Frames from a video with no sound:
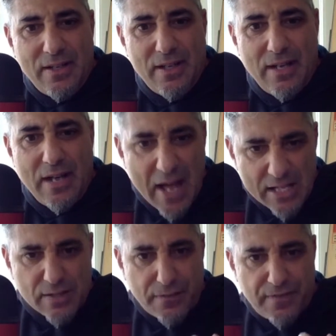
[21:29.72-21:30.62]
And that's
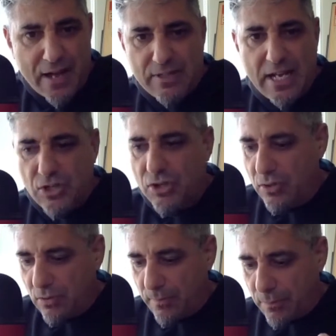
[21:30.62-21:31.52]
a
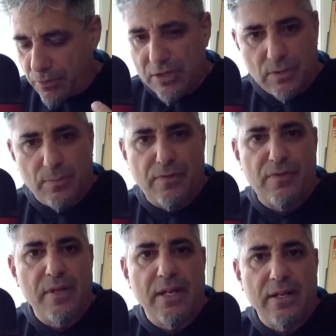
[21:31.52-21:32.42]
foundational principle for
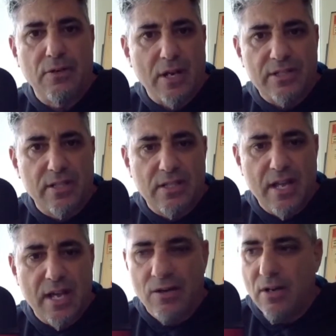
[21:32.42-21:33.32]
me, Greg
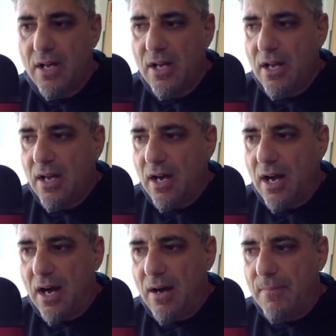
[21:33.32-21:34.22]
Centineo.
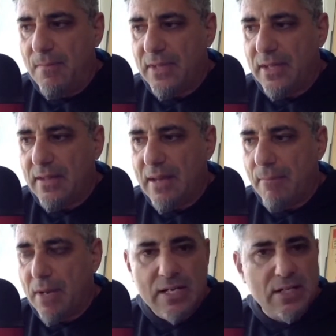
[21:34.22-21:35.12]
That
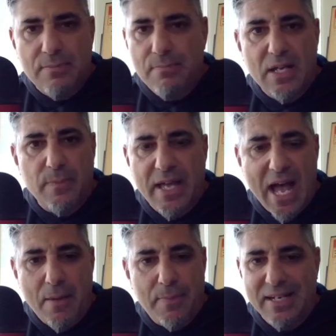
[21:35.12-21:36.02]
money doesn't make me
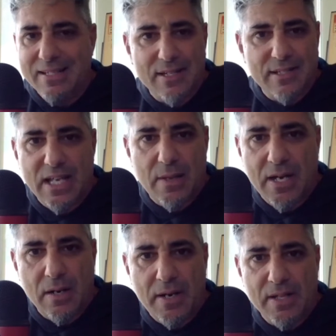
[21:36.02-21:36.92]
happy and it doesn't get me
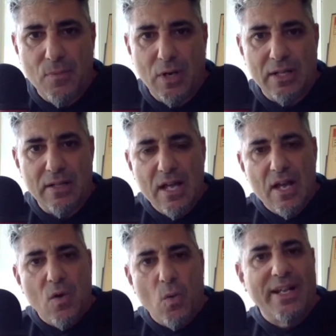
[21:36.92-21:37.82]
out of bed in the morning.
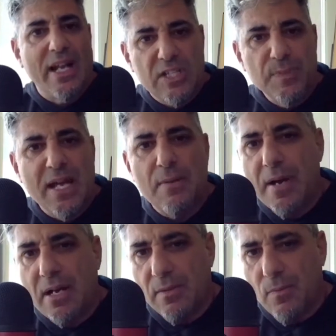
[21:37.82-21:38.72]
What gets me out of
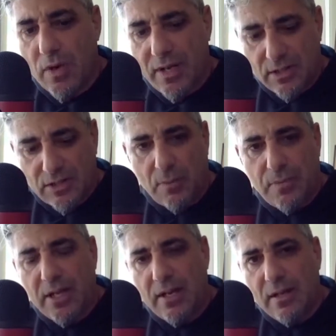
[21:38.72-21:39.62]
bed in the morning is
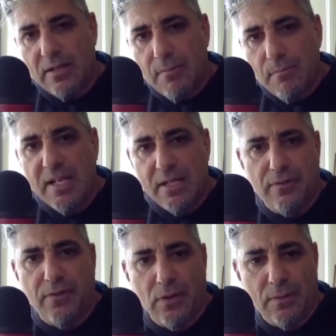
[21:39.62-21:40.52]
something
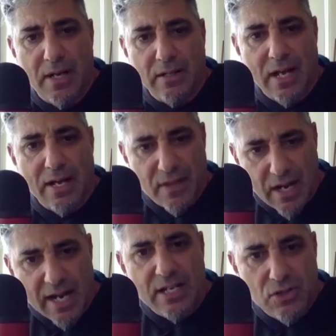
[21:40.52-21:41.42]
meaningful in my life that
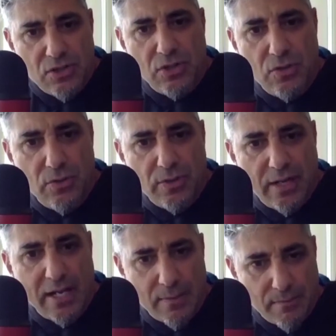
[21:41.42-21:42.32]
I can do
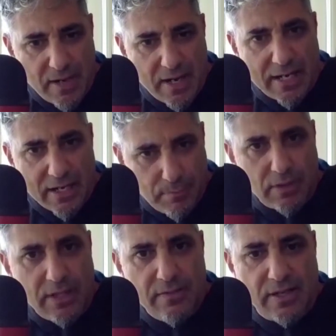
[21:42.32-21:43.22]
and I can
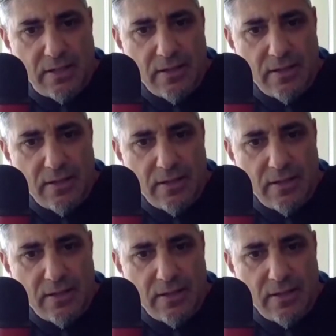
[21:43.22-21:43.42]
believe in.